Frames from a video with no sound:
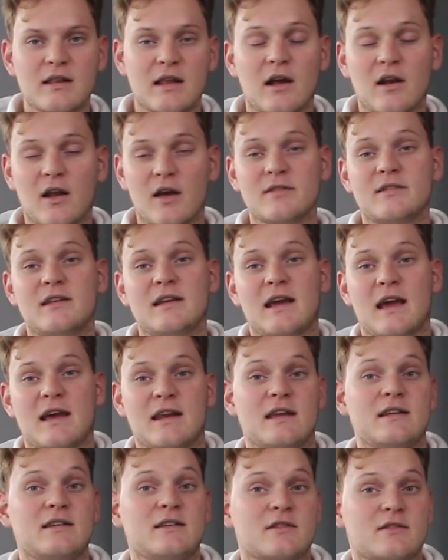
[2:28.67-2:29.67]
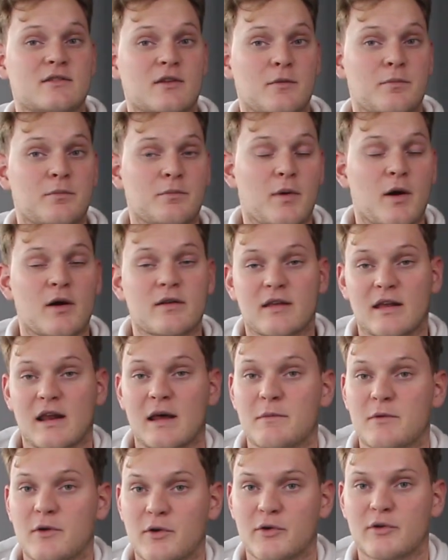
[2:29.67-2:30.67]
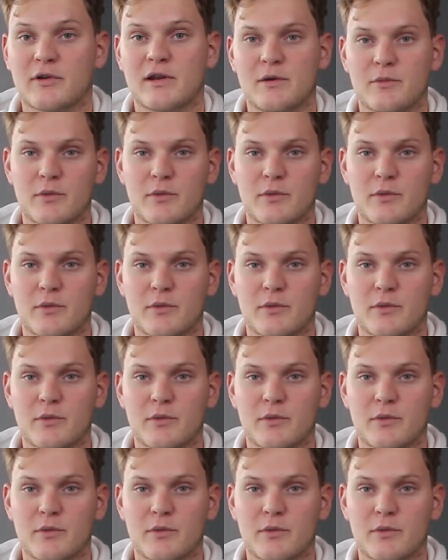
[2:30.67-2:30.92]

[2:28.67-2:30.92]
Now lastly, and this is the part that I'm currently